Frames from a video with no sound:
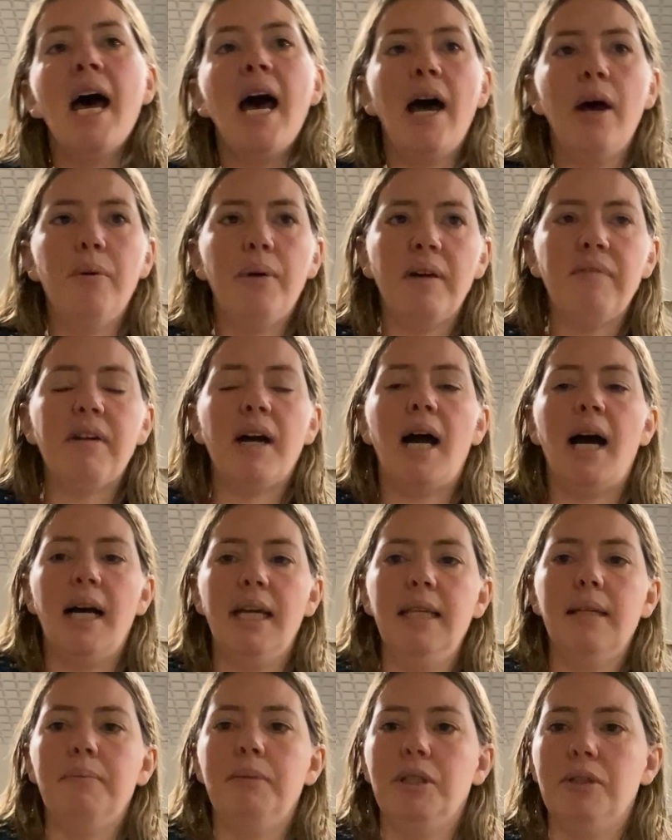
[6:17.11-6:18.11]
However, I
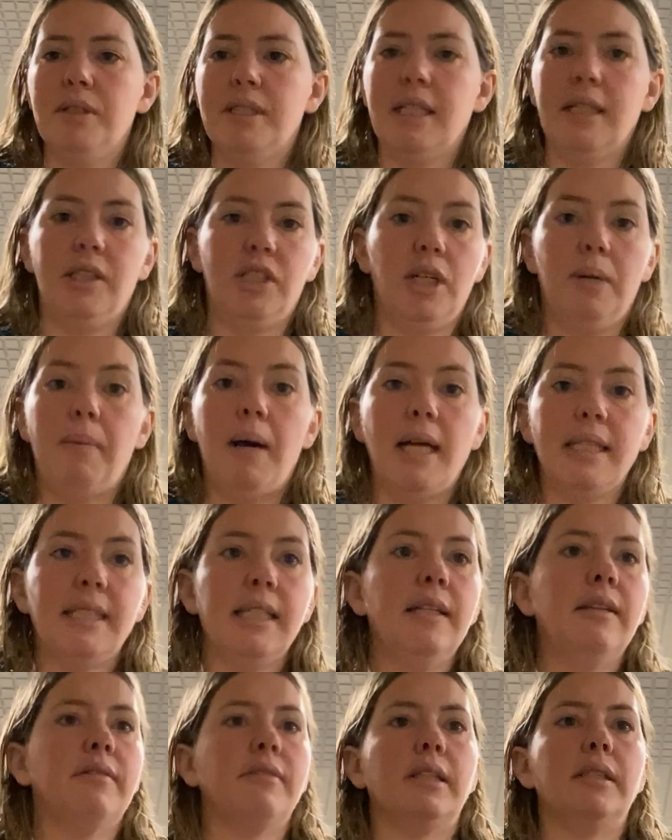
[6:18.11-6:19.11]
am using
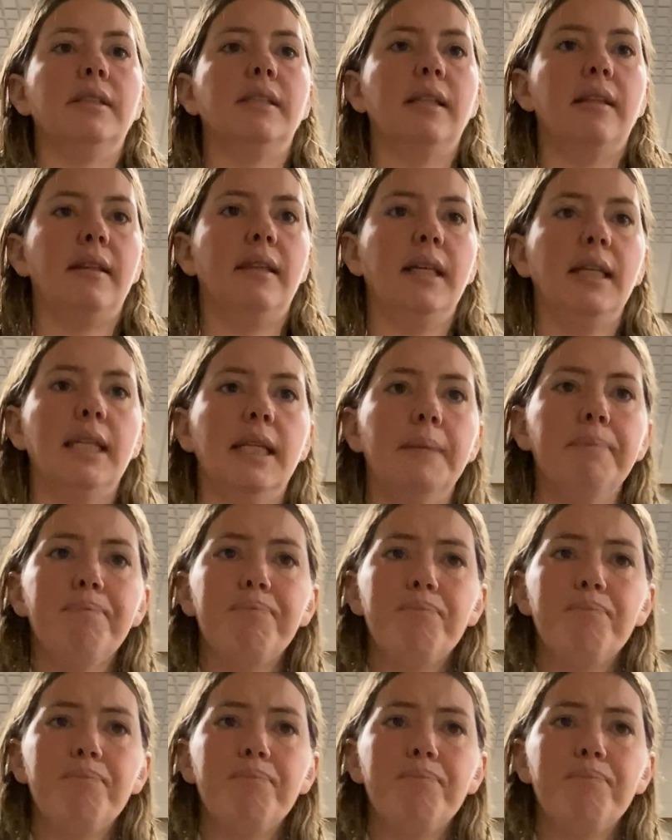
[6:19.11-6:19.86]
Chamazian grounded theory.